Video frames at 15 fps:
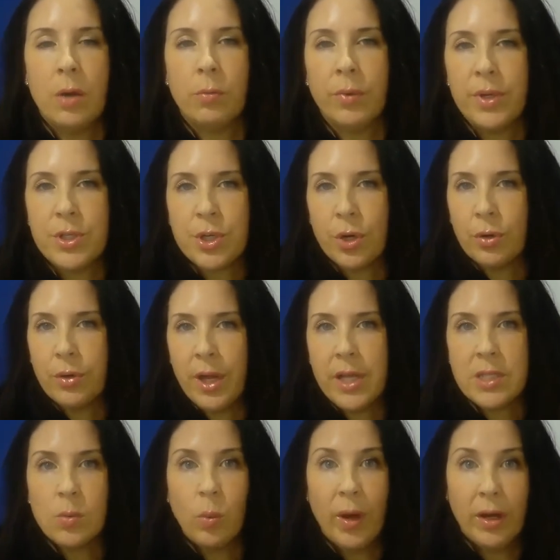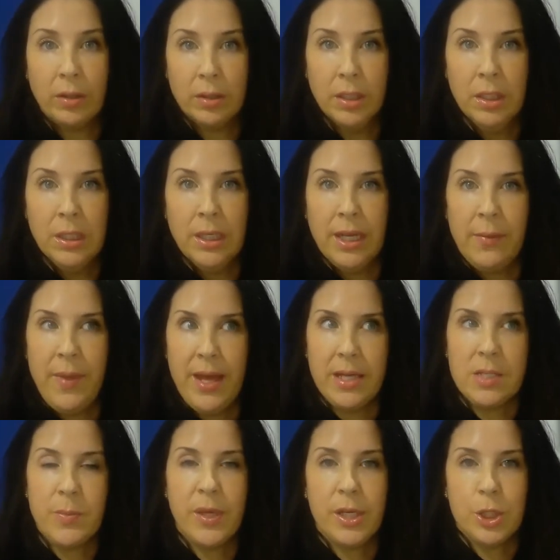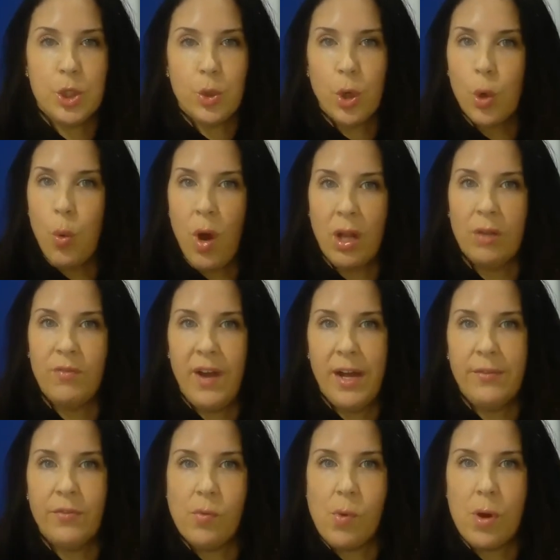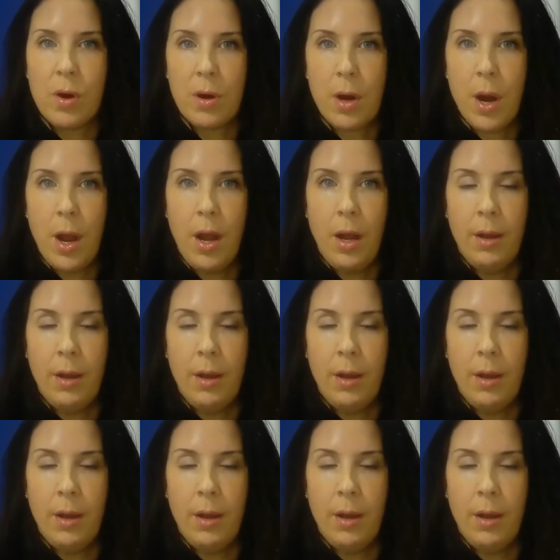return as well, and that is because you could qualify for